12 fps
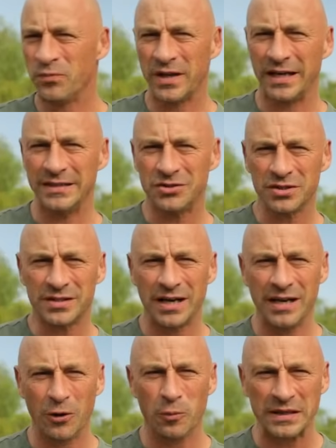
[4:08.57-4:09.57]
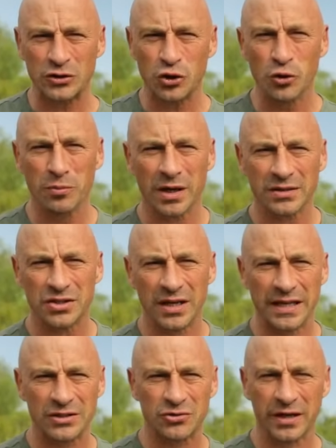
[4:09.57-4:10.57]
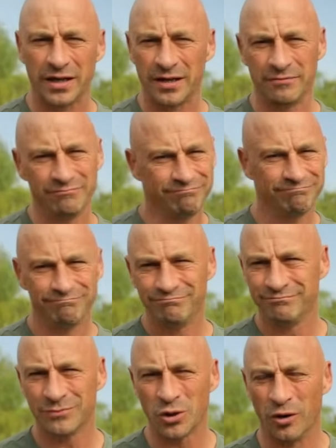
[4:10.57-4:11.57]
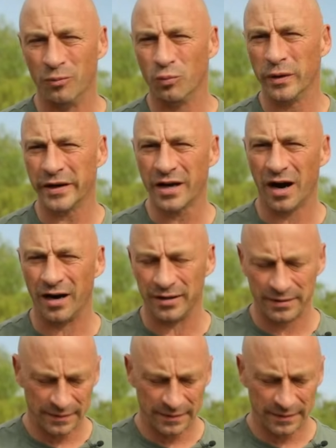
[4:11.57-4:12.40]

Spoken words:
they're just a little bit too much electric, gone, we're cut.